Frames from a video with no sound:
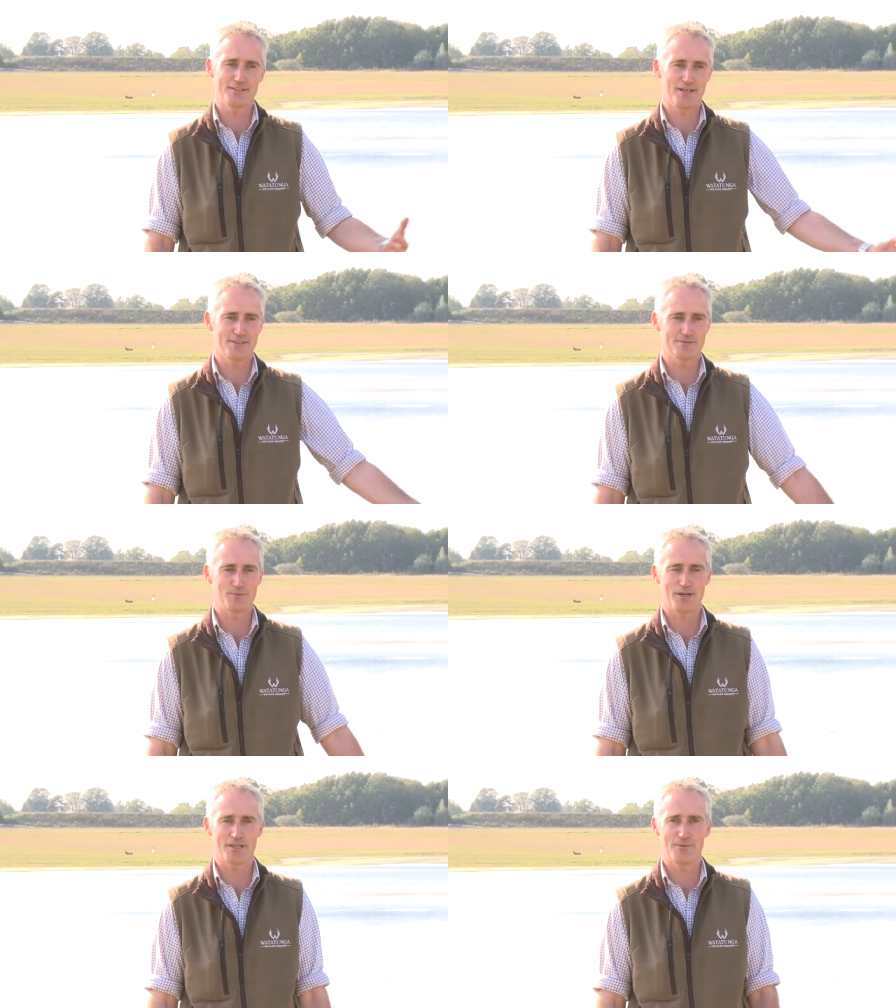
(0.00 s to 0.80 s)
and, and
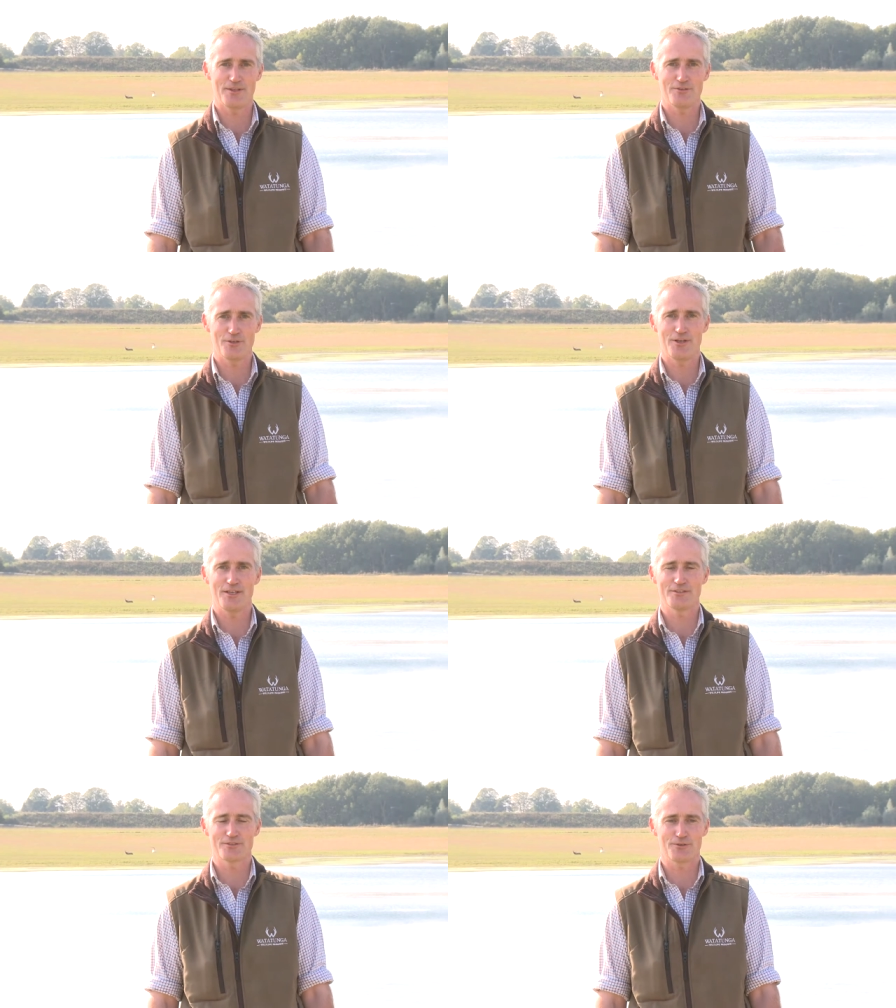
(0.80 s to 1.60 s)
working with
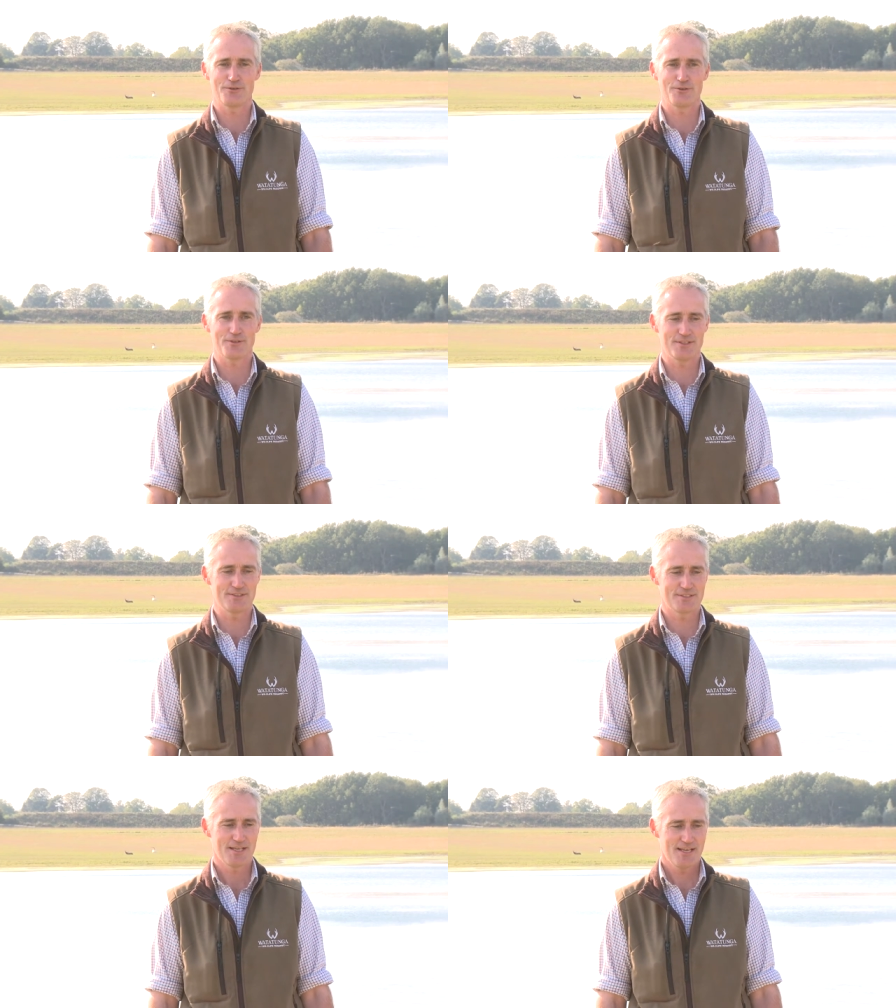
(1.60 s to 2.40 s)
Julian Stoyle and